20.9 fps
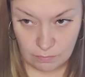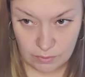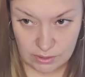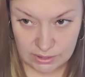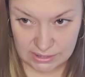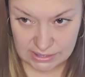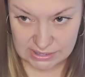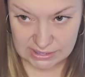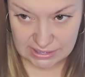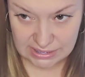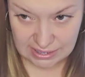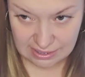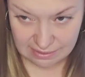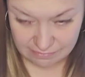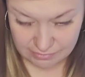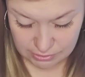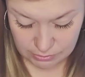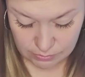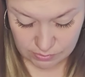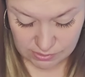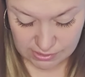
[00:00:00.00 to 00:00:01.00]
wanting to
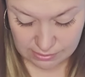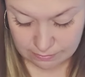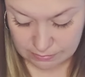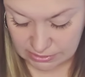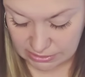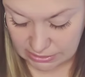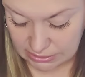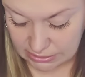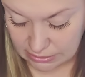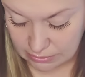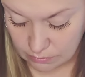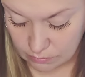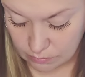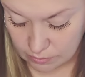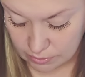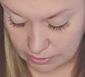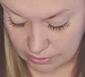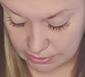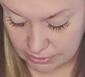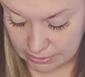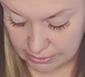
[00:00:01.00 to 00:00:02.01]
gift you something
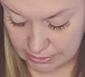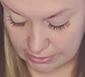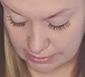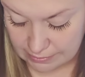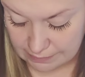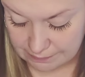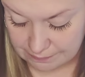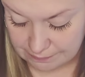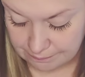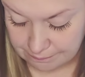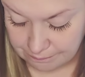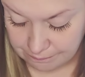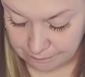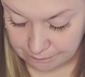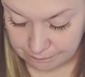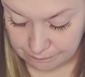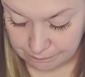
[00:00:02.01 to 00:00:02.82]
or, um,